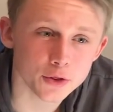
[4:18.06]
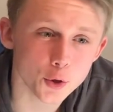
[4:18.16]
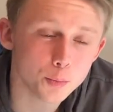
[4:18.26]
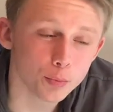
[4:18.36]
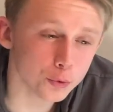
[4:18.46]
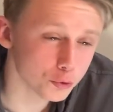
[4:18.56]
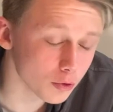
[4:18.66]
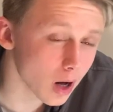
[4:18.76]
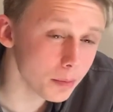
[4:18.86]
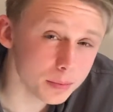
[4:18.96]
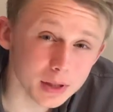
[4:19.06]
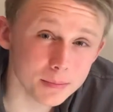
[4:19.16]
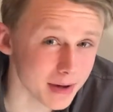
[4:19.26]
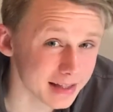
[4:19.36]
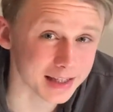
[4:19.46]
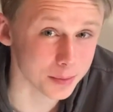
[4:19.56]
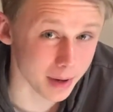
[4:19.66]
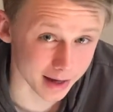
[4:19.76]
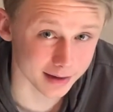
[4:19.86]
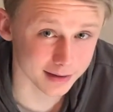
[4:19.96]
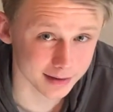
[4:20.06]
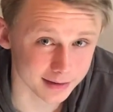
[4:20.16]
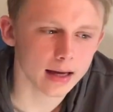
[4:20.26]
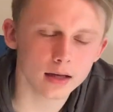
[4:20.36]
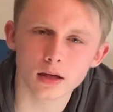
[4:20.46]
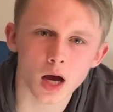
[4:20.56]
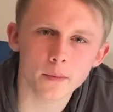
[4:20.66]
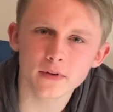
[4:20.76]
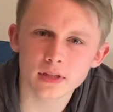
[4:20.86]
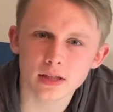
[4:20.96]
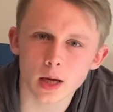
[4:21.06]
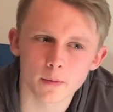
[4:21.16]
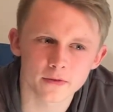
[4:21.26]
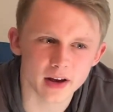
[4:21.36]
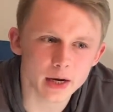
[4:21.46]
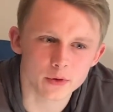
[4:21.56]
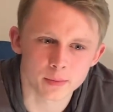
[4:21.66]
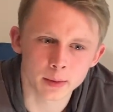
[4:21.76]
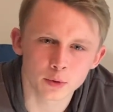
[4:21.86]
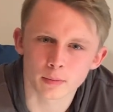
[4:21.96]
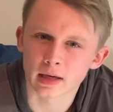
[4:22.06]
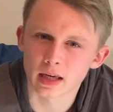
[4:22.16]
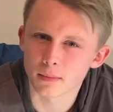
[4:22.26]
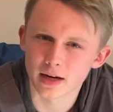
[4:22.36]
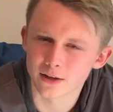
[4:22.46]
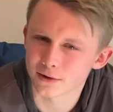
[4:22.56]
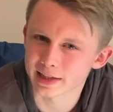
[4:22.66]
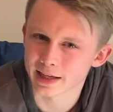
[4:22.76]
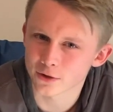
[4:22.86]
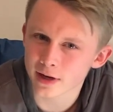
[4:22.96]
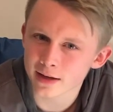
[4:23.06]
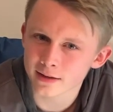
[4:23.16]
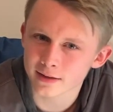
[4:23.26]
they're probably making bank. And obviously I'm fine with people making money on the internet,